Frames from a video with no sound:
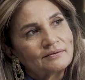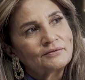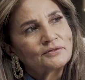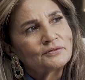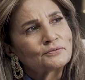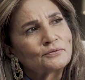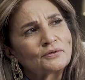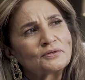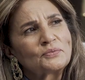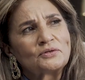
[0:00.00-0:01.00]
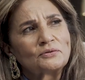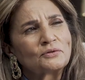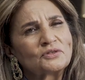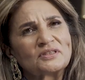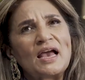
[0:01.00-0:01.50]
No, she's gorgeous, but you're
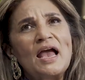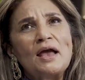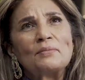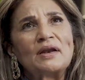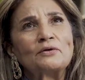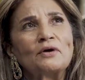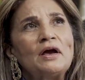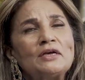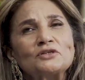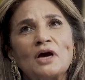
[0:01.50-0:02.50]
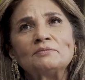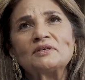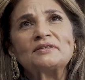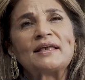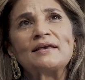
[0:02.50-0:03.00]
gorgeous. But I don't... So I'm
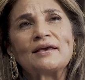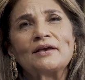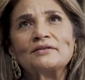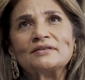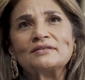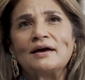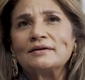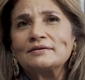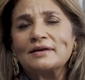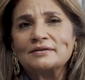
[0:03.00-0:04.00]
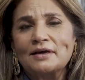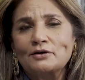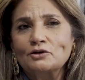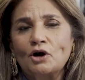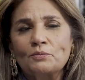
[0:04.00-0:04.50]
just thinking the son does
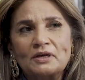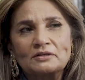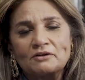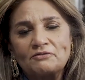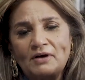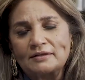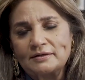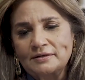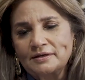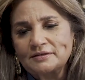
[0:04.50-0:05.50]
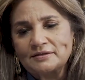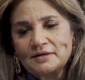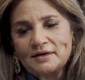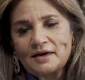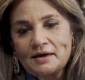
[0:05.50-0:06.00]
economics, the father does...
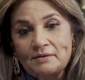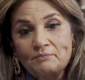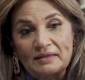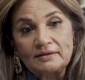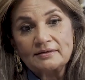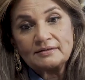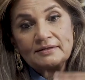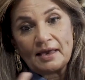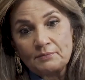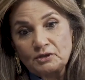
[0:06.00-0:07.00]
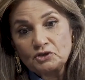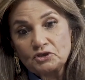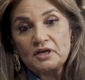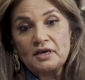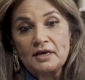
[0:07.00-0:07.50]
Mother does
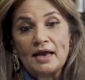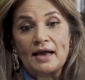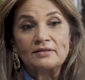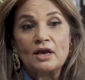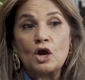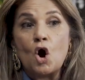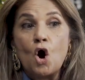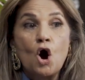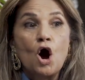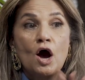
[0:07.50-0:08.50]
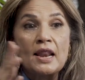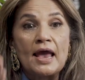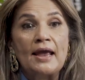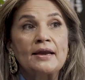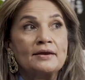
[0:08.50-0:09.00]
chemistry, and they all
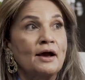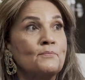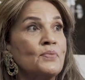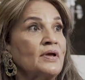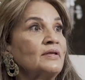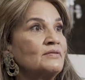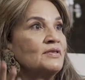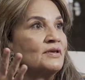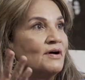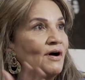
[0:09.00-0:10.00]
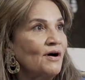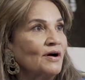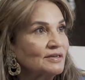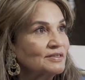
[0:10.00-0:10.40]
end up in the arts.